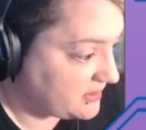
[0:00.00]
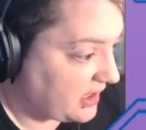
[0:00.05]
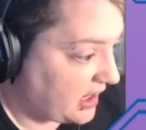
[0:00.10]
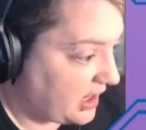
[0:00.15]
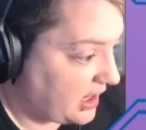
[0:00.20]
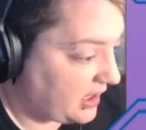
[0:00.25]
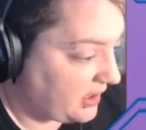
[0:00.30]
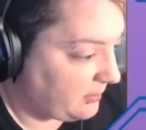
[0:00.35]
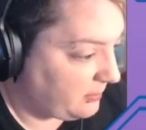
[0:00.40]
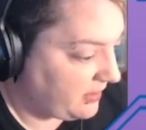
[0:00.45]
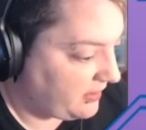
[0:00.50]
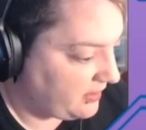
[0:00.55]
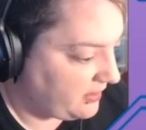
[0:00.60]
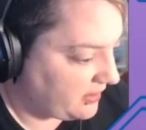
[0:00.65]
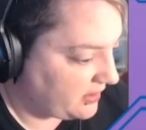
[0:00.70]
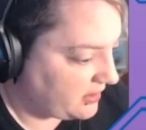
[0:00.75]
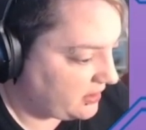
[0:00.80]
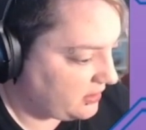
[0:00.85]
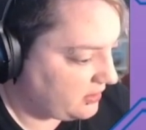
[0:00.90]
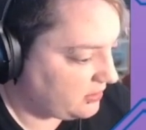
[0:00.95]
in the
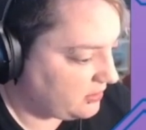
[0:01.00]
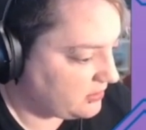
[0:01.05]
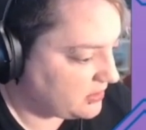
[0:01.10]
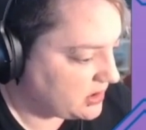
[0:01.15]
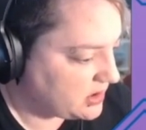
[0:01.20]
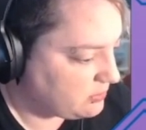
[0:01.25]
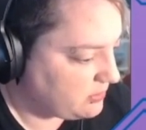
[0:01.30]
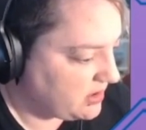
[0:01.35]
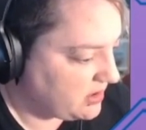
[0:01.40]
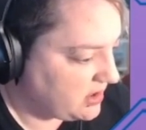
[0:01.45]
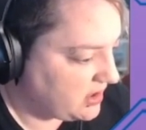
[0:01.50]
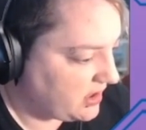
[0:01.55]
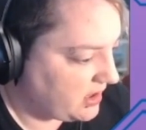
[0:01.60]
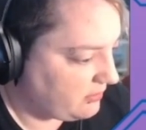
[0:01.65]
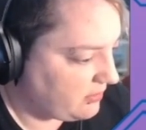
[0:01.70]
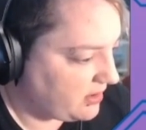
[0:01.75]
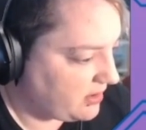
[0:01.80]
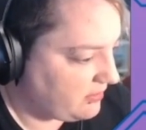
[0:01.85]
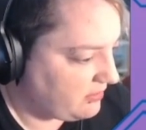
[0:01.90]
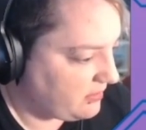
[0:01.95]
code, so we can get
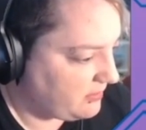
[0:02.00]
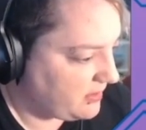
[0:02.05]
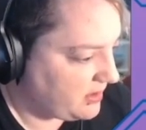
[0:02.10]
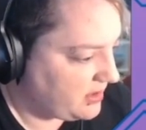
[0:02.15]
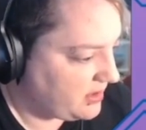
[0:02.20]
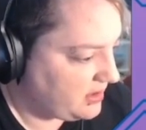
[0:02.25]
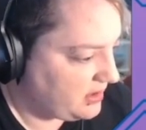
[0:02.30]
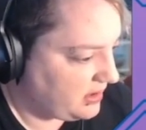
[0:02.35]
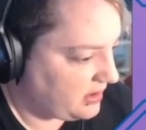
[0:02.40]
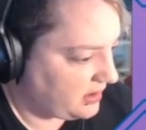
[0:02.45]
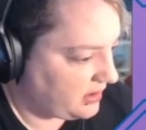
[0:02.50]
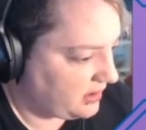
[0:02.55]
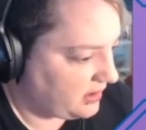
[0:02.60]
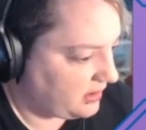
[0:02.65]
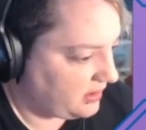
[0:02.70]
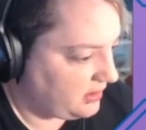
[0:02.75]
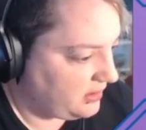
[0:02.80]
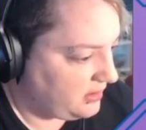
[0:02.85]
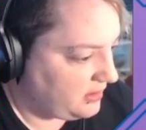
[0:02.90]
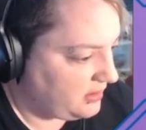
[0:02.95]
rid of them
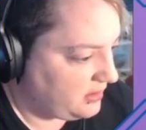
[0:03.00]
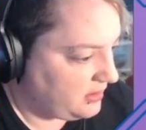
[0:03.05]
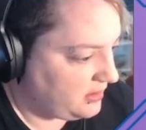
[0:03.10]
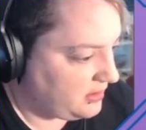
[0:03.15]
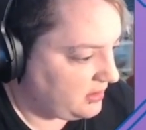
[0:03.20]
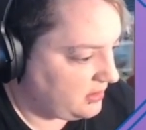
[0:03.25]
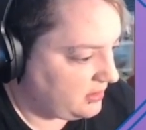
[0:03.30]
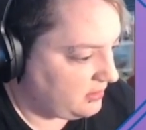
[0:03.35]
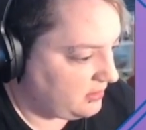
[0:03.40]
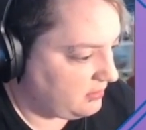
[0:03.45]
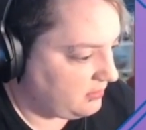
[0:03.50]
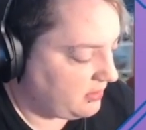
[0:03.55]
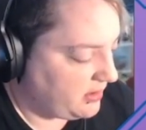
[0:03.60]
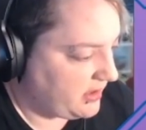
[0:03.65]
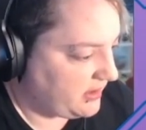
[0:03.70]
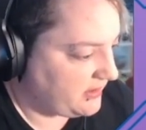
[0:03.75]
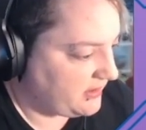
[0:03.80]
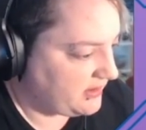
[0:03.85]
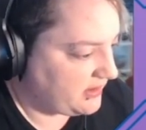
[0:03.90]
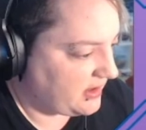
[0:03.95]
here. We
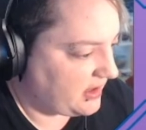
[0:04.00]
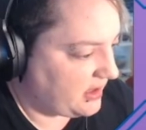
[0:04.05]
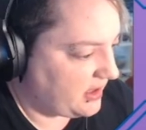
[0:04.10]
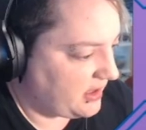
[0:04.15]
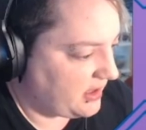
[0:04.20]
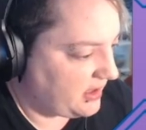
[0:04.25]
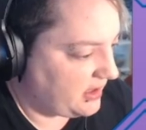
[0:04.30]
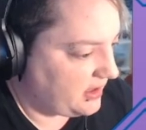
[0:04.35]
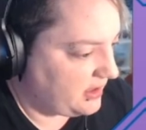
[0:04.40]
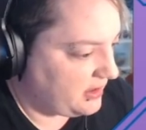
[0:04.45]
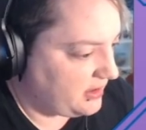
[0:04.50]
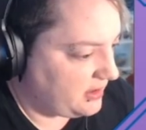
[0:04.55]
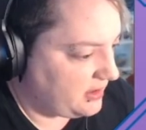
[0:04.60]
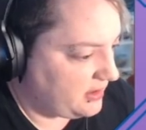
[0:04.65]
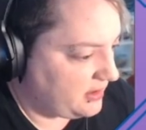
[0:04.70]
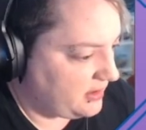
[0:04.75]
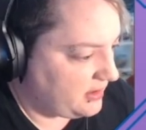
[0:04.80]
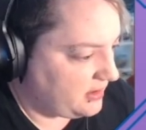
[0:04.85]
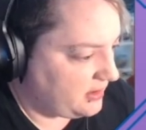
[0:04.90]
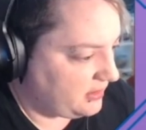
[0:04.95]
can say
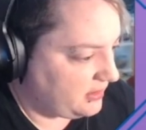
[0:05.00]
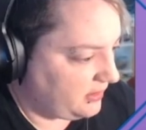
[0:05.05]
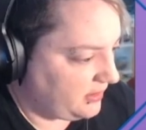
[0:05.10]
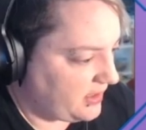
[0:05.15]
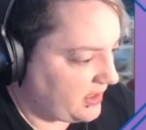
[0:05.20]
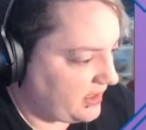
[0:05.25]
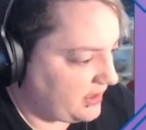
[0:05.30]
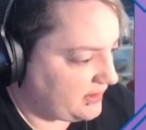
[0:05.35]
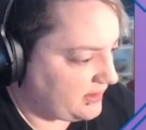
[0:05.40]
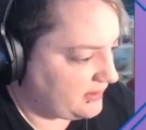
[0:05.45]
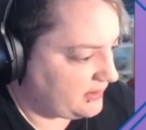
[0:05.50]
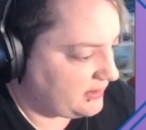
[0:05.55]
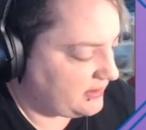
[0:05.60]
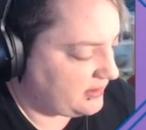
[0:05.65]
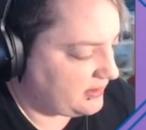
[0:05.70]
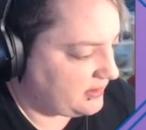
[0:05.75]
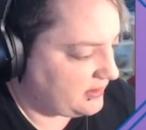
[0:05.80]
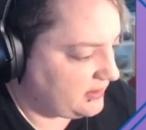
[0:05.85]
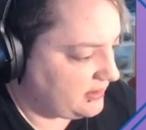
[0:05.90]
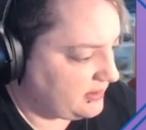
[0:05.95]
let
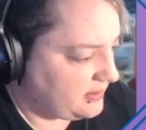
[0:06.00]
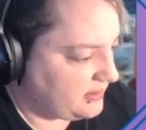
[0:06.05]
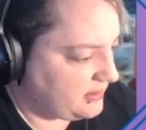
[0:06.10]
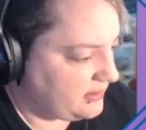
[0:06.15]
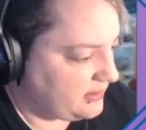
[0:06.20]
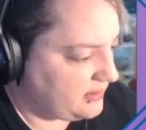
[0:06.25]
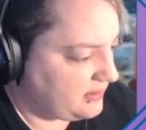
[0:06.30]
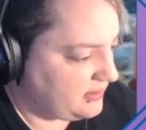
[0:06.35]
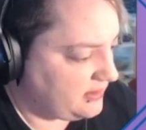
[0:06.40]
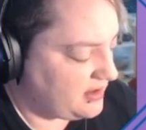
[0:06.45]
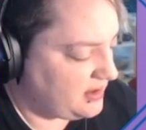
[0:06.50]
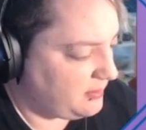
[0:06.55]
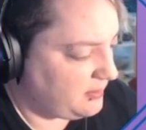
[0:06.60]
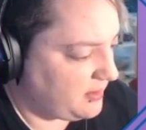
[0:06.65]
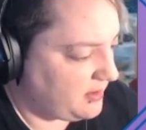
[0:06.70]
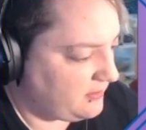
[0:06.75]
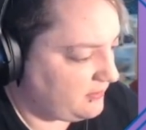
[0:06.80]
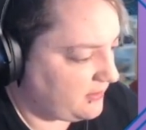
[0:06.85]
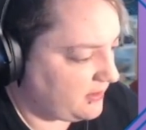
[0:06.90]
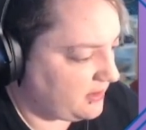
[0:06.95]

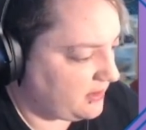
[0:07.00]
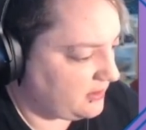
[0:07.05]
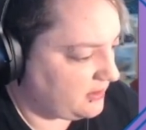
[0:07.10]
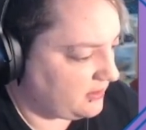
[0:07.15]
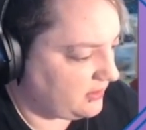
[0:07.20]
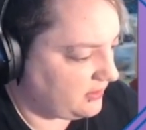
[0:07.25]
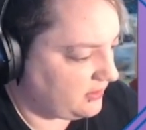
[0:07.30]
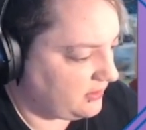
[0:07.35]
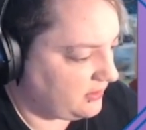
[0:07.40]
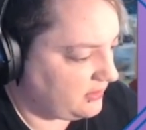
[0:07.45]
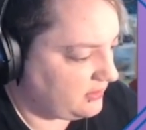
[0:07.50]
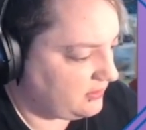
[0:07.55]
DB field